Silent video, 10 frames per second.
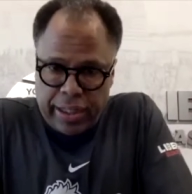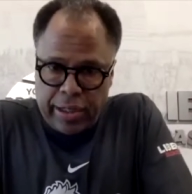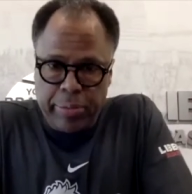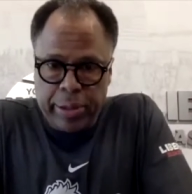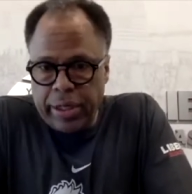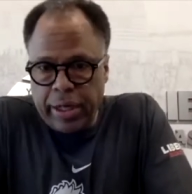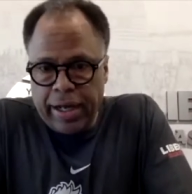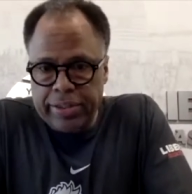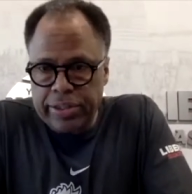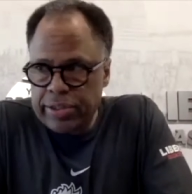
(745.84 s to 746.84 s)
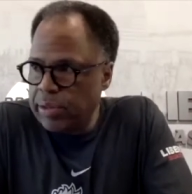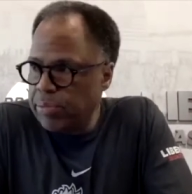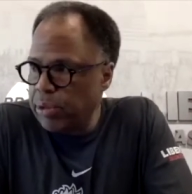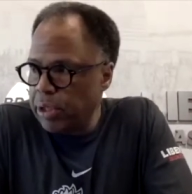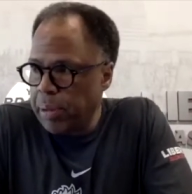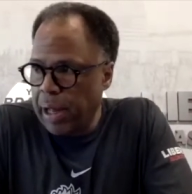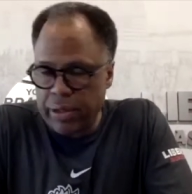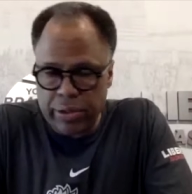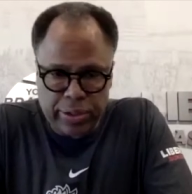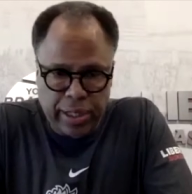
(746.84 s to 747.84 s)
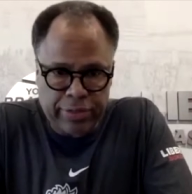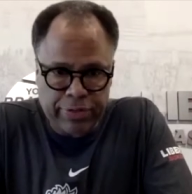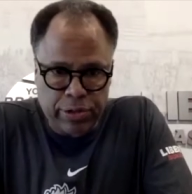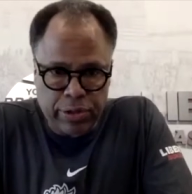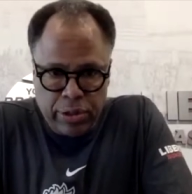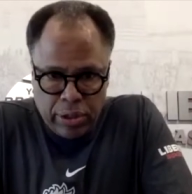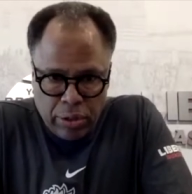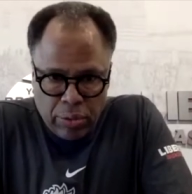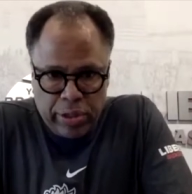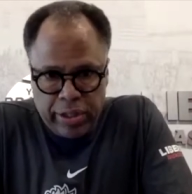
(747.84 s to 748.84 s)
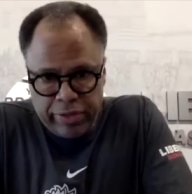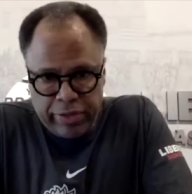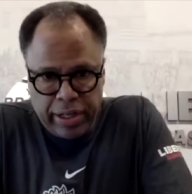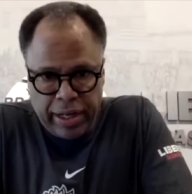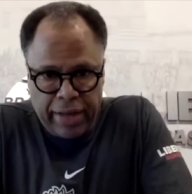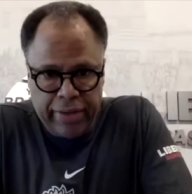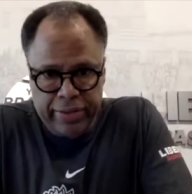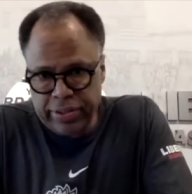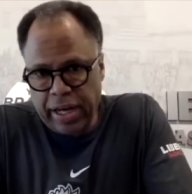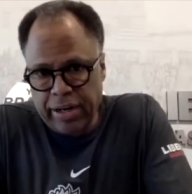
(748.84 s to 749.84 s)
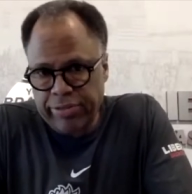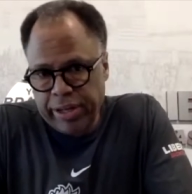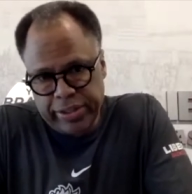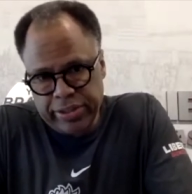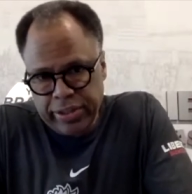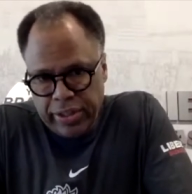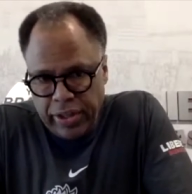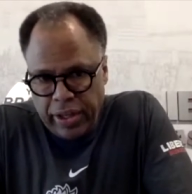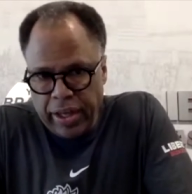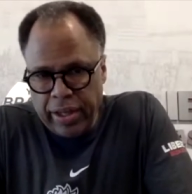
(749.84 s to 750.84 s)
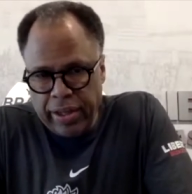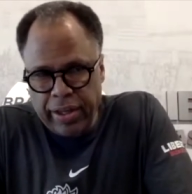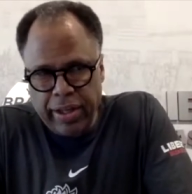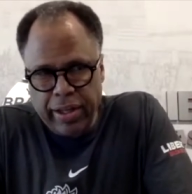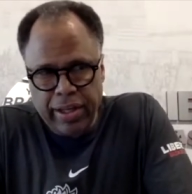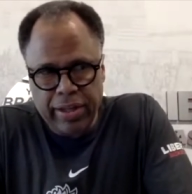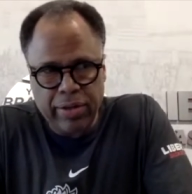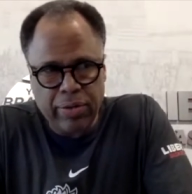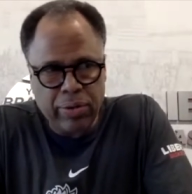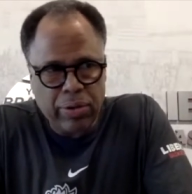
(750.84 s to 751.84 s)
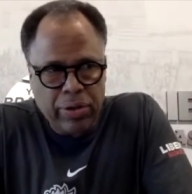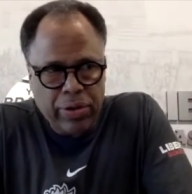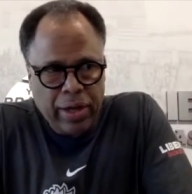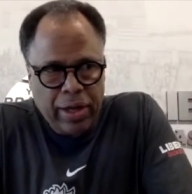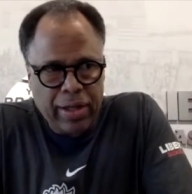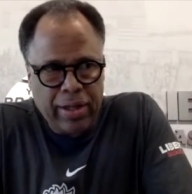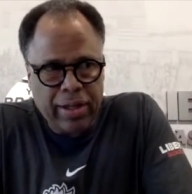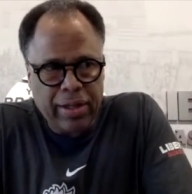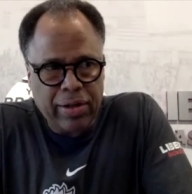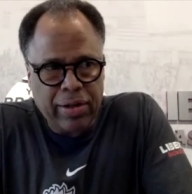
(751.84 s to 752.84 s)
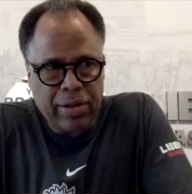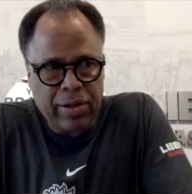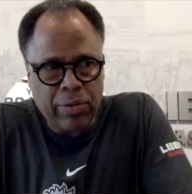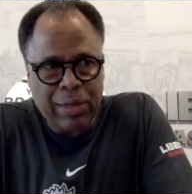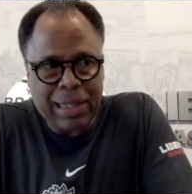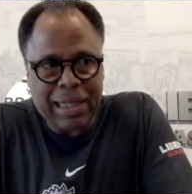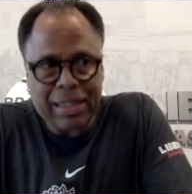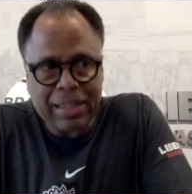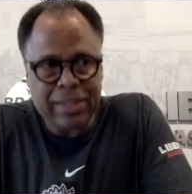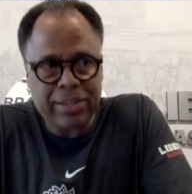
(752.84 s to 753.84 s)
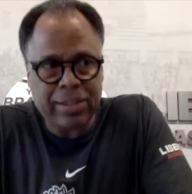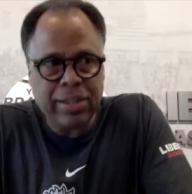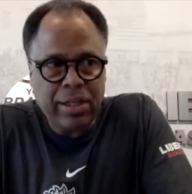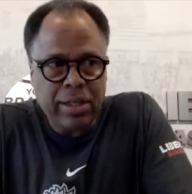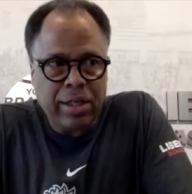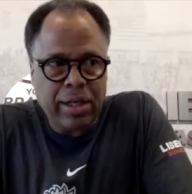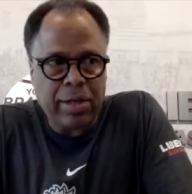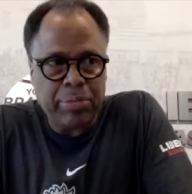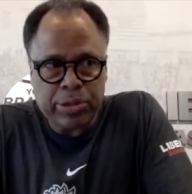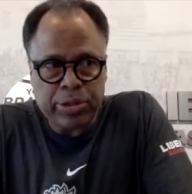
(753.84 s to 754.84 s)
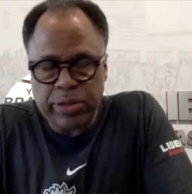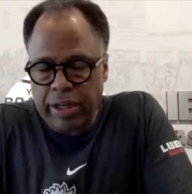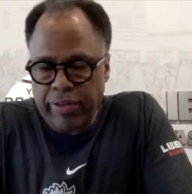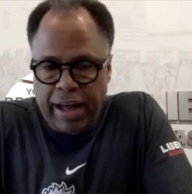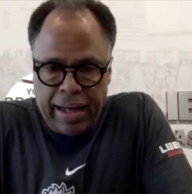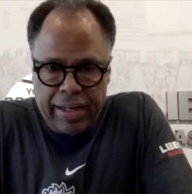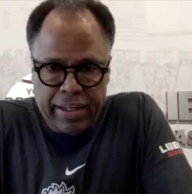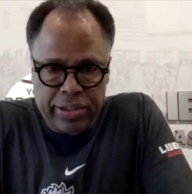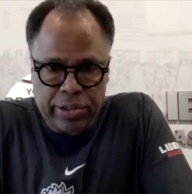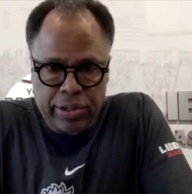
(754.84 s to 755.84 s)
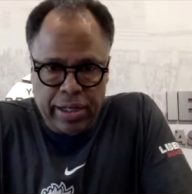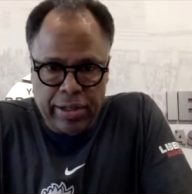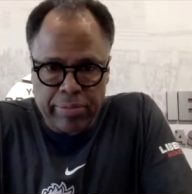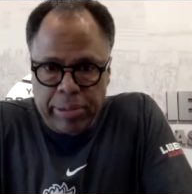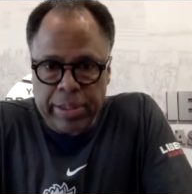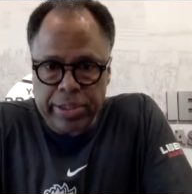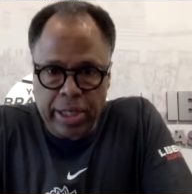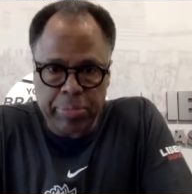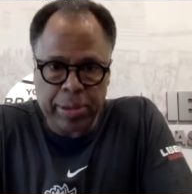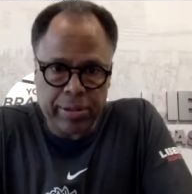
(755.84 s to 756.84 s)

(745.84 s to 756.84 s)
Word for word: but I'm really proud of those guys for what they've done, how they sacrificed, and the relentless pursuit they've had in trying to be a champion.